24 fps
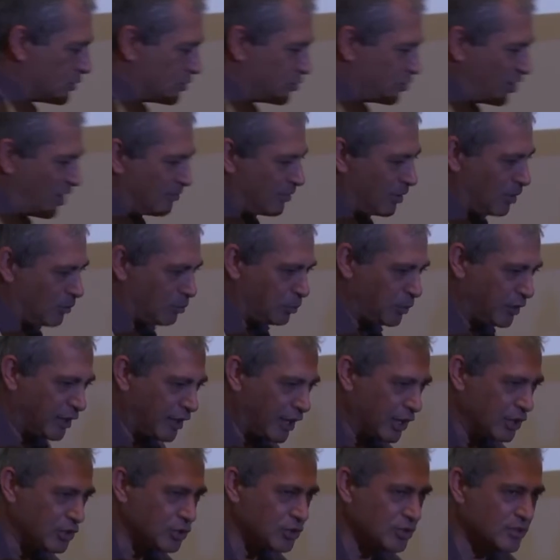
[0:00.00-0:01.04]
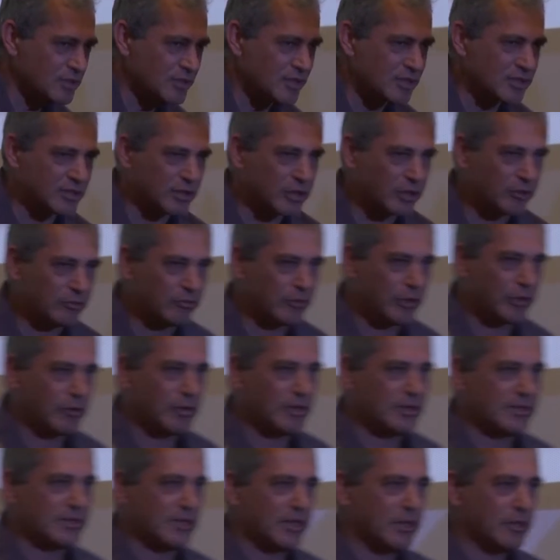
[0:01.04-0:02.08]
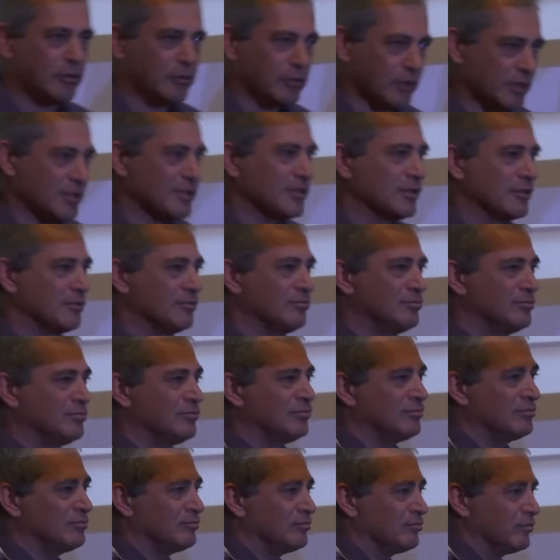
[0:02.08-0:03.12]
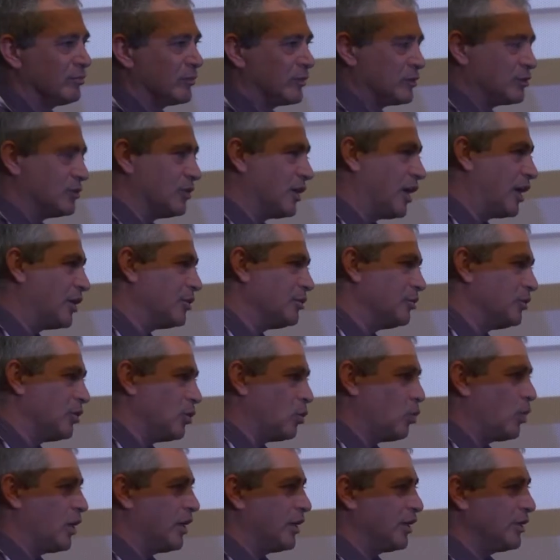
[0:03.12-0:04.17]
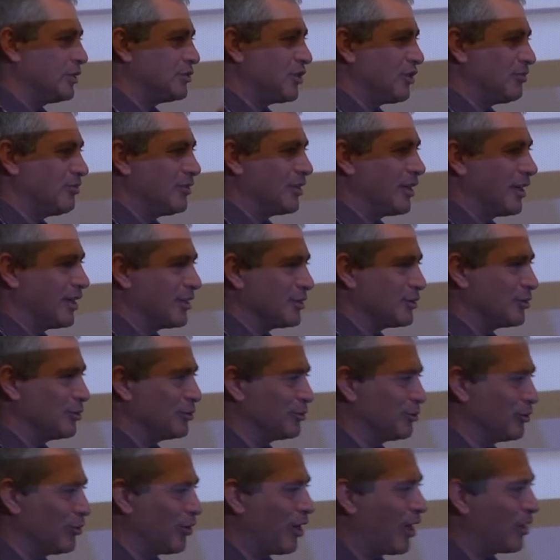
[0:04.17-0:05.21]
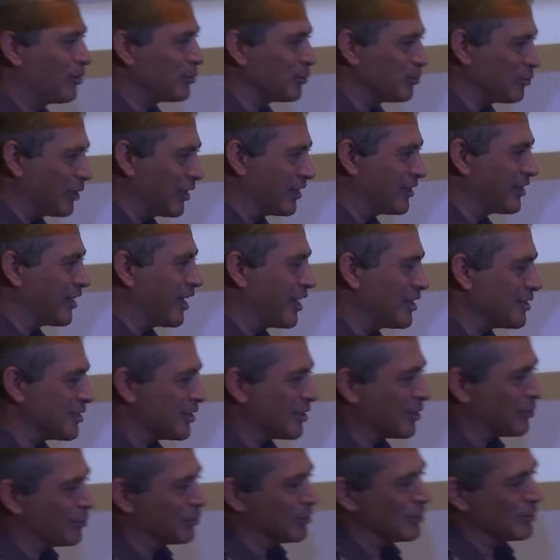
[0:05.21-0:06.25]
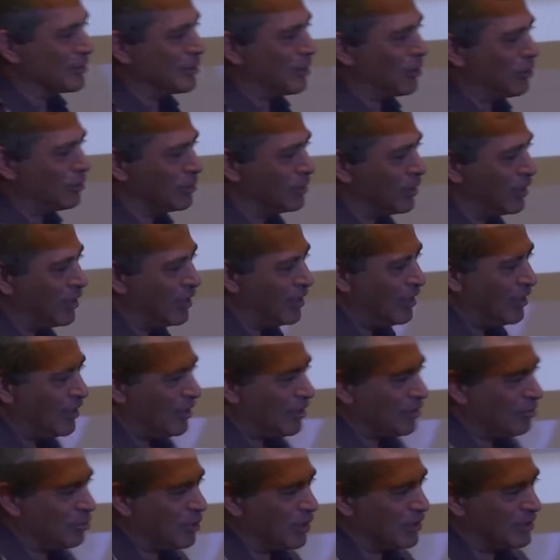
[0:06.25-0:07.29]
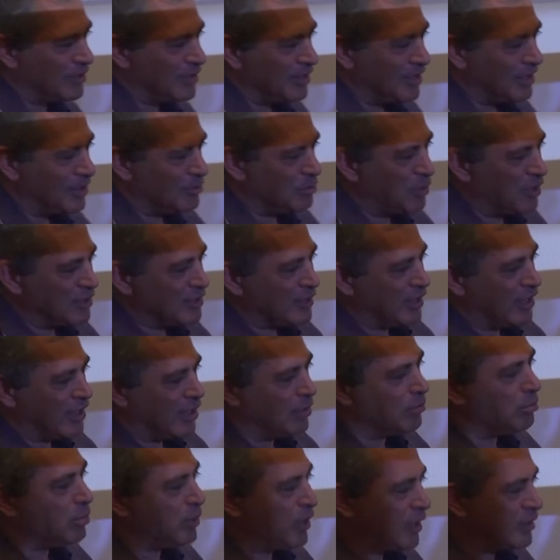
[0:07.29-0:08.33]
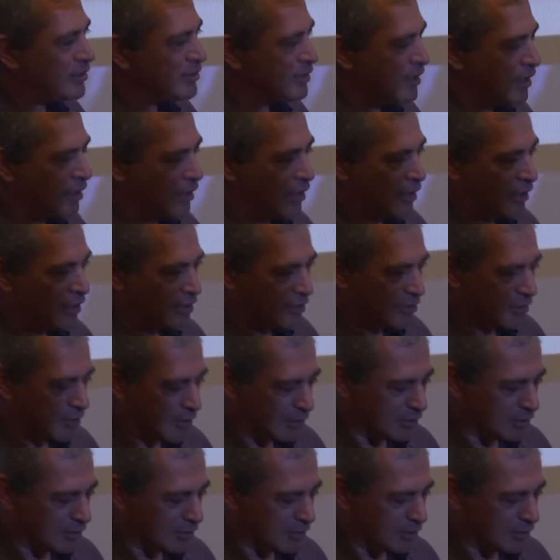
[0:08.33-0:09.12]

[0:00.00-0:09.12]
Java applications is they're very synchronous. I don't know why. Java guys don't know how to write asynchronous code. But it basically impacts the